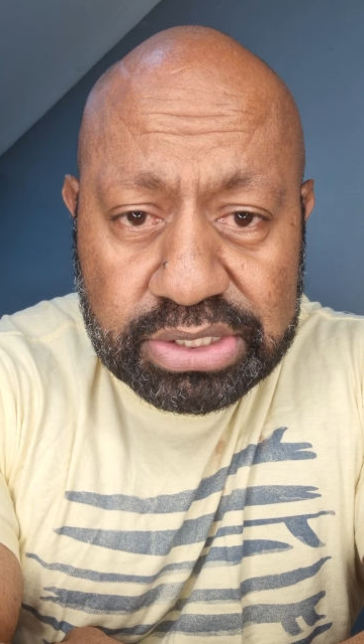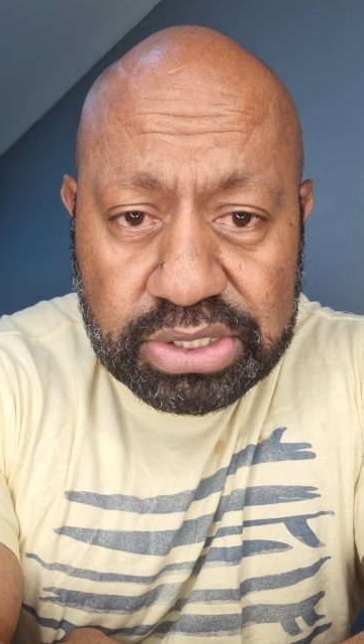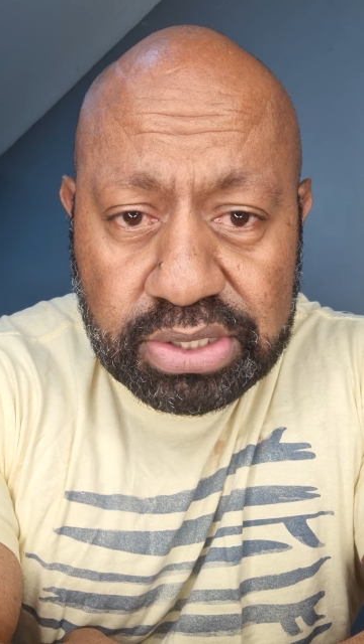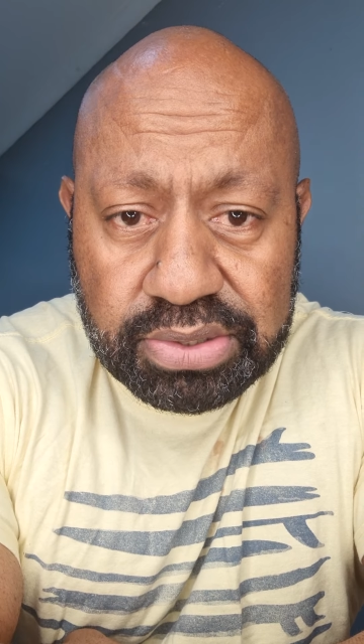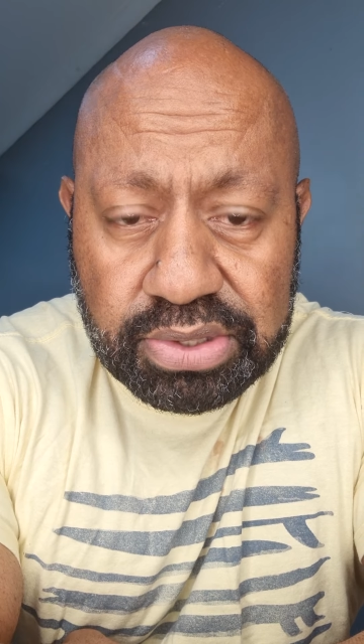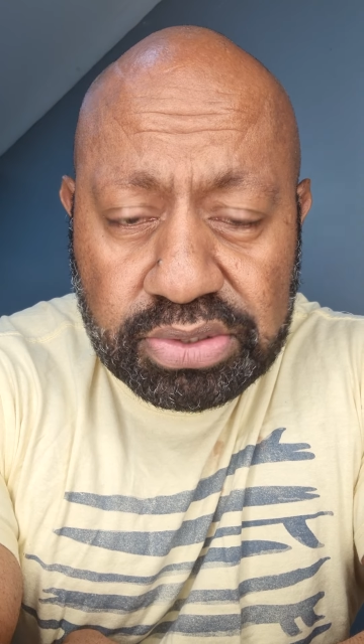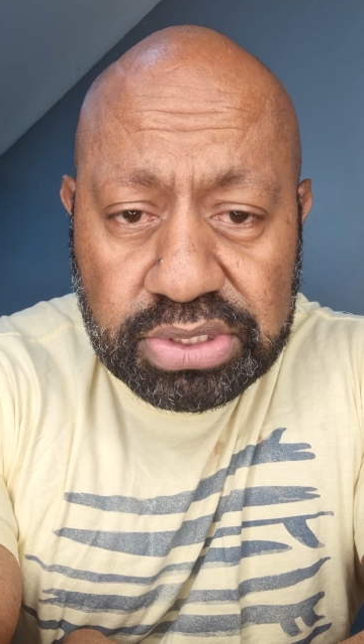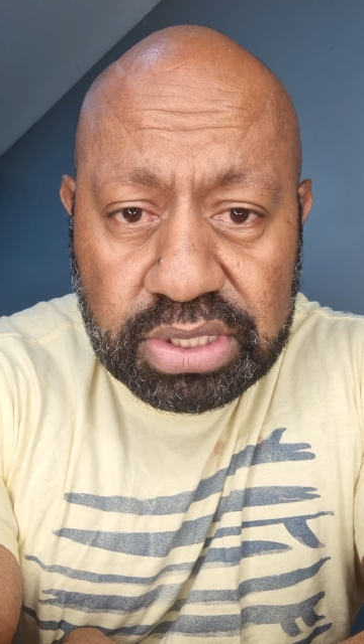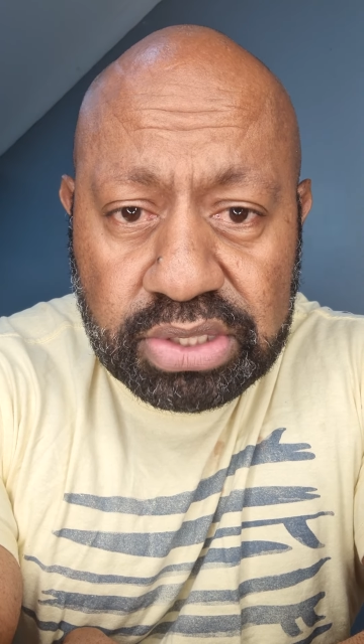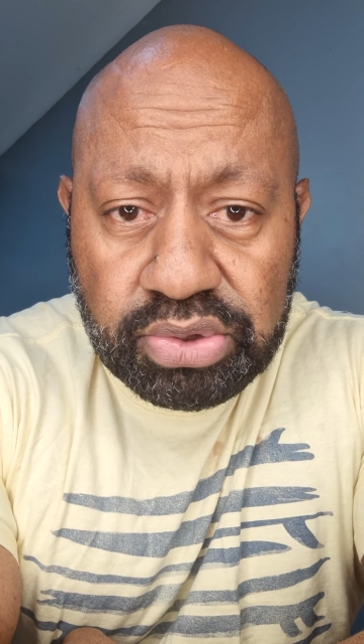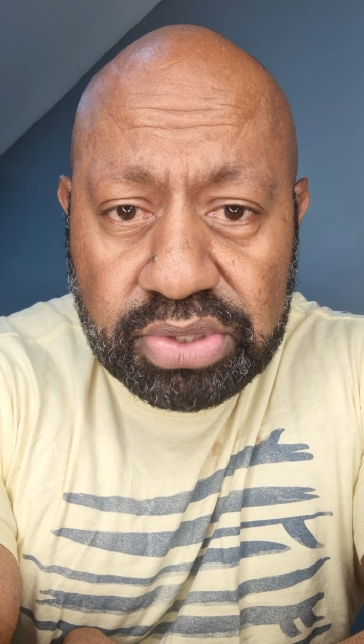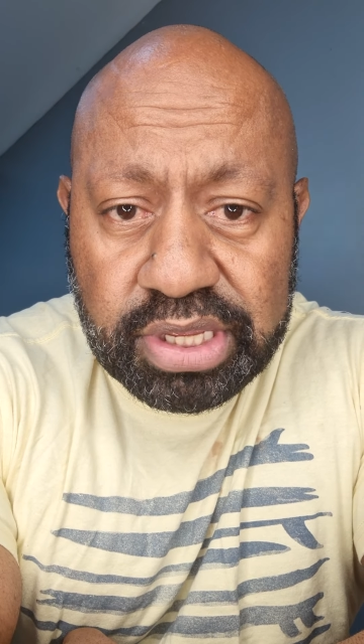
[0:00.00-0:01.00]
So those
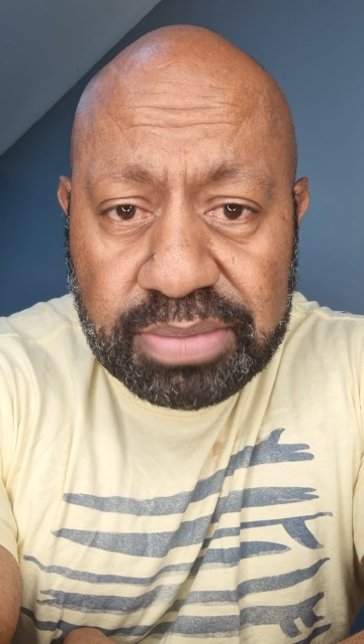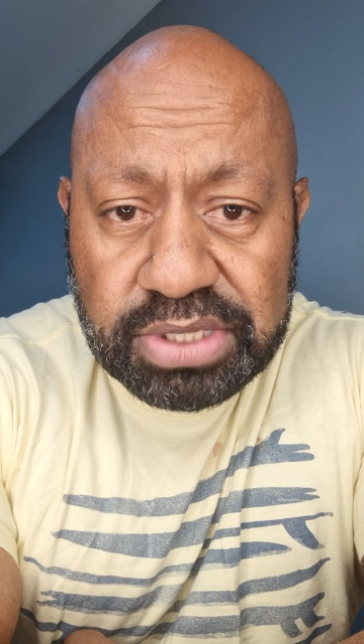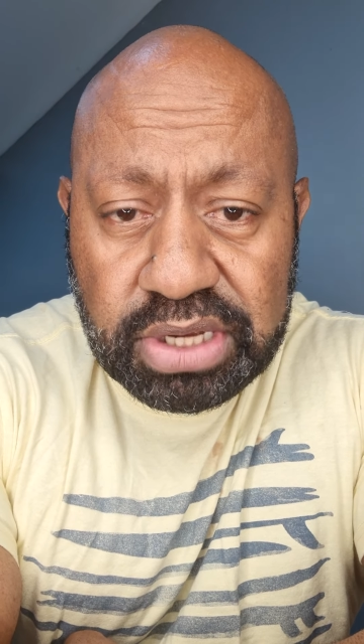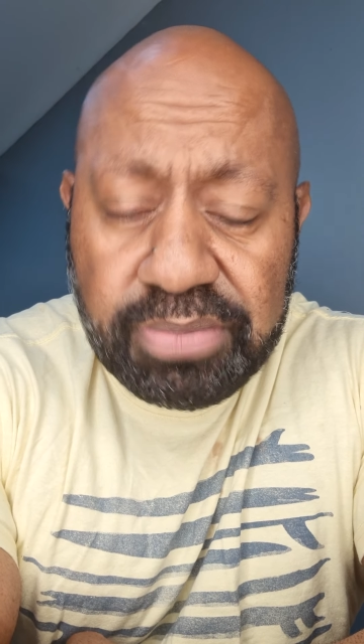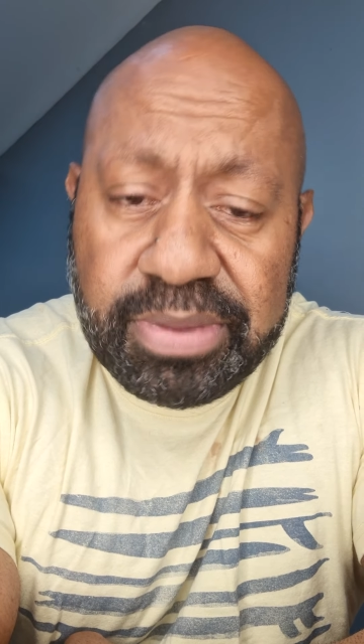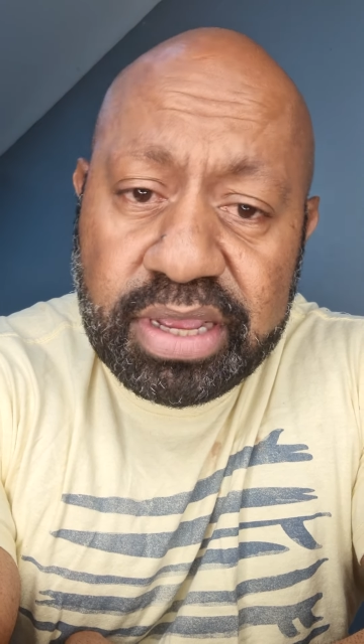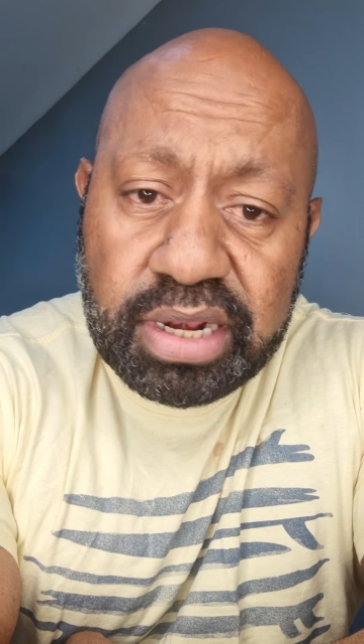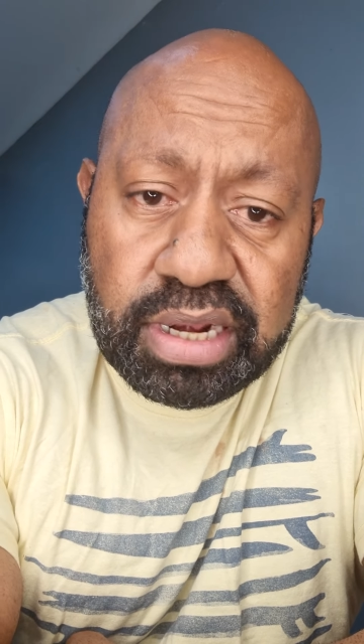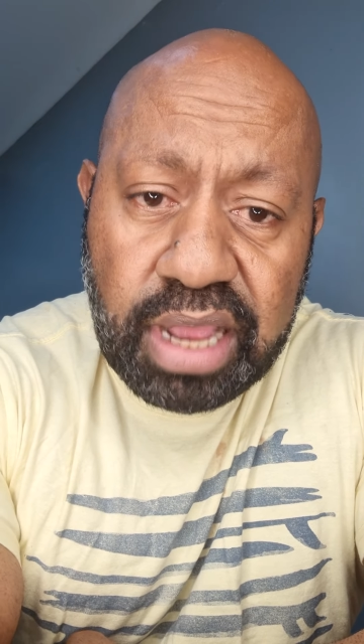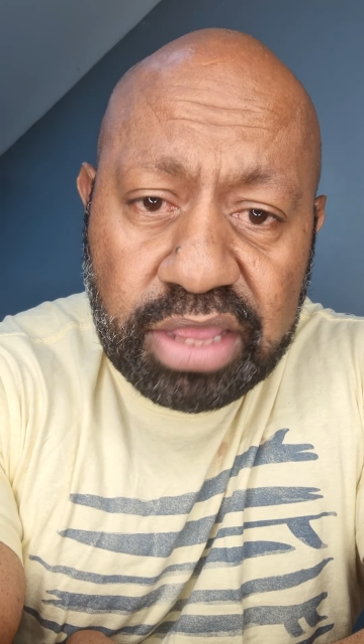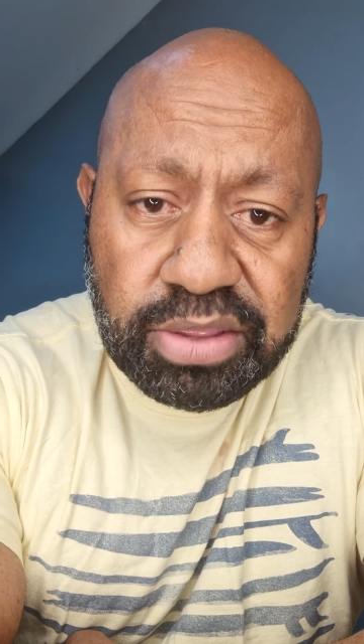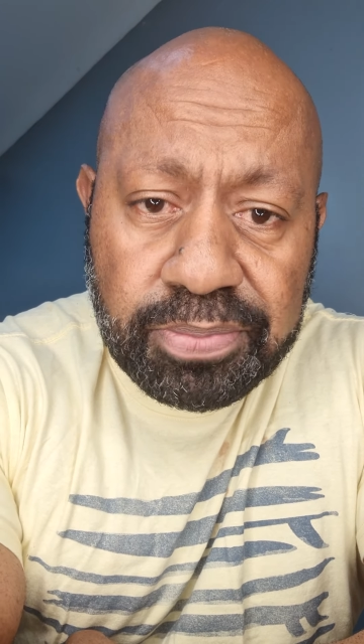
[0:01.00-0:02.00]
are the two teams that are going to make it
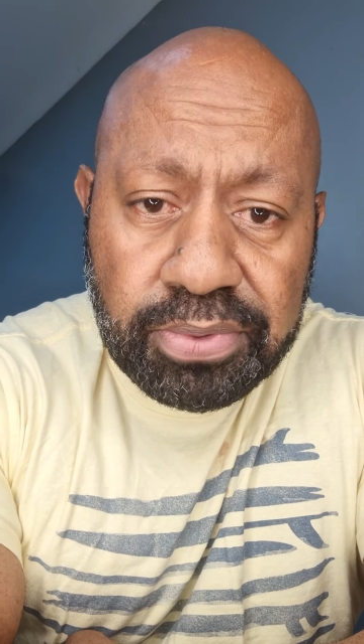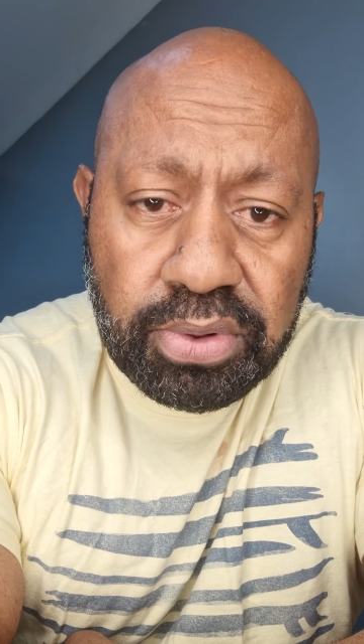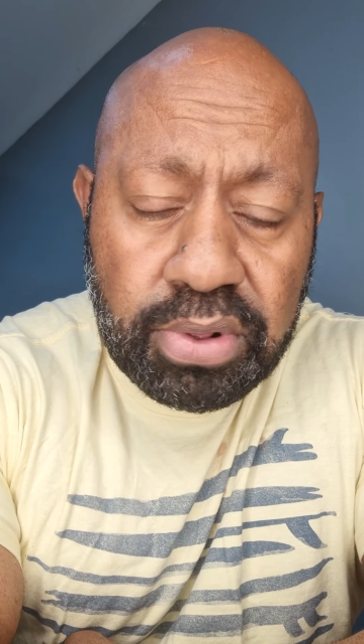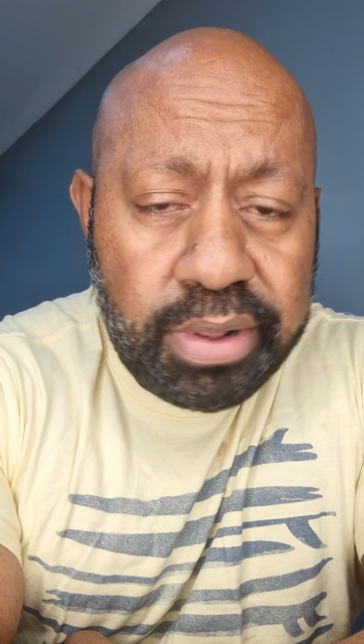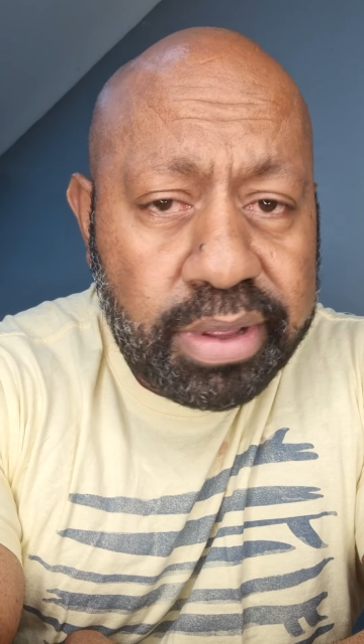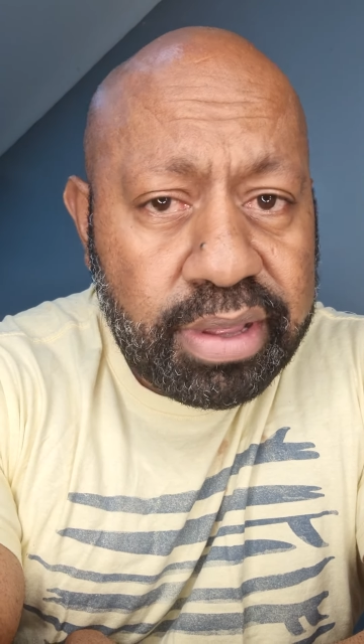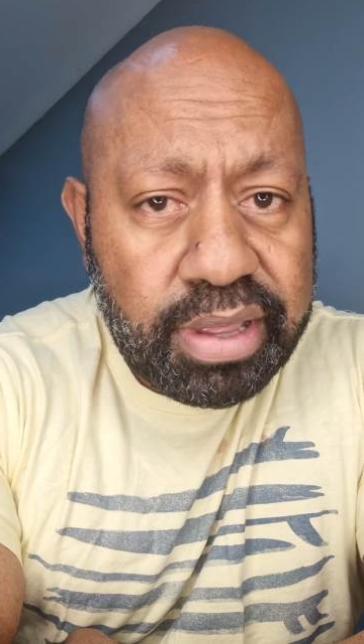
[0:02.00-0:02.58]
in the other pool.